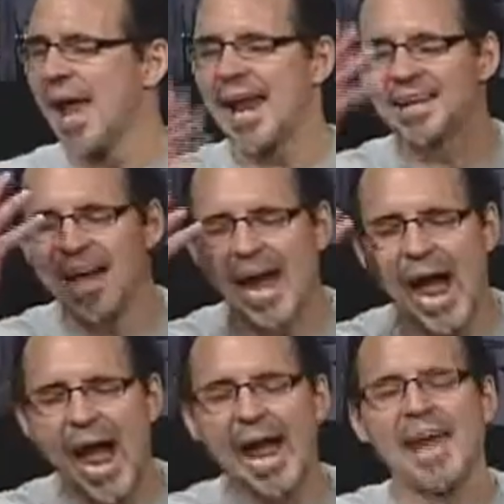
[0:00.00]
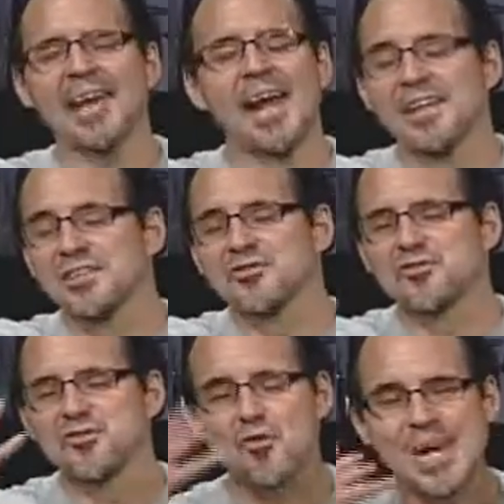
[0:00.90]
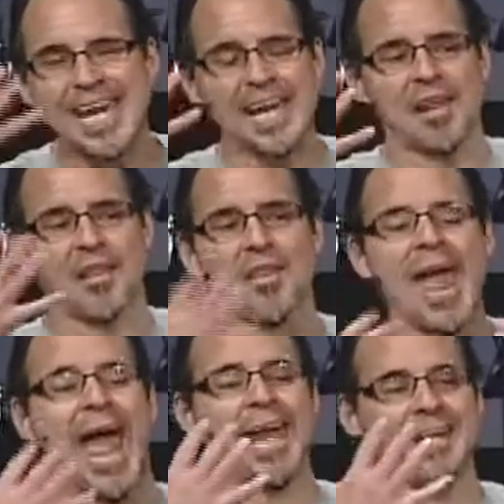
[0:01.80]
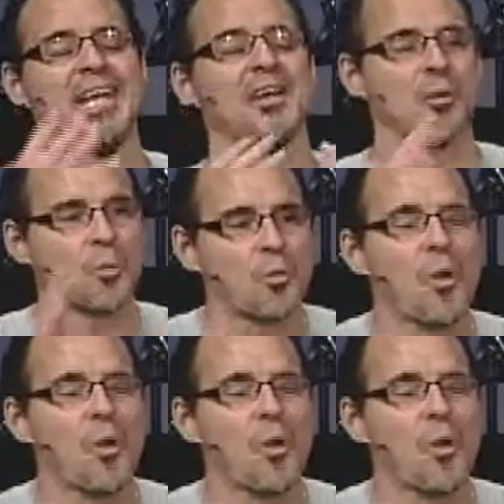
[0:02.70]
And I just drink that in.